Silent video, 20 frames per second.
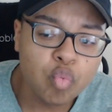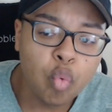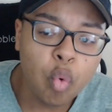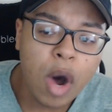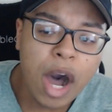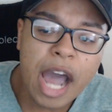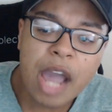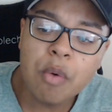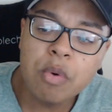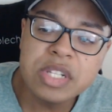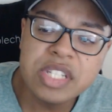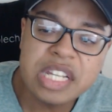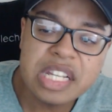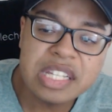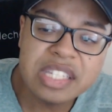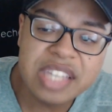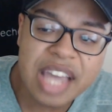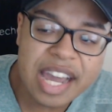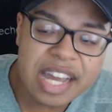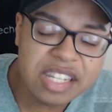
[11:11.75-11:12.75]
Why was he
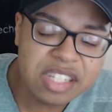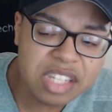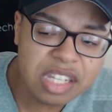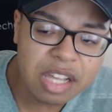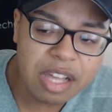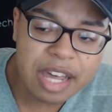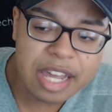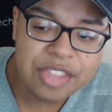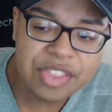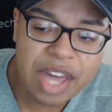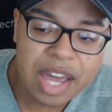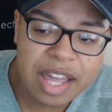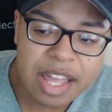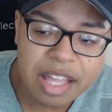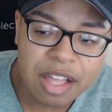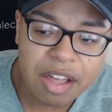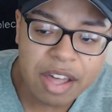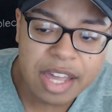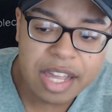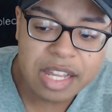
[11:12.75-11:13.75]
dancing like that
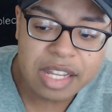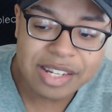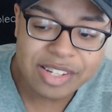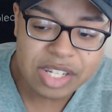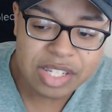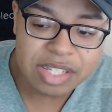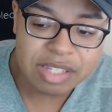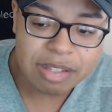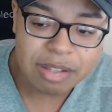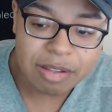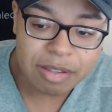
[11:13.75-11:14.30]
and like just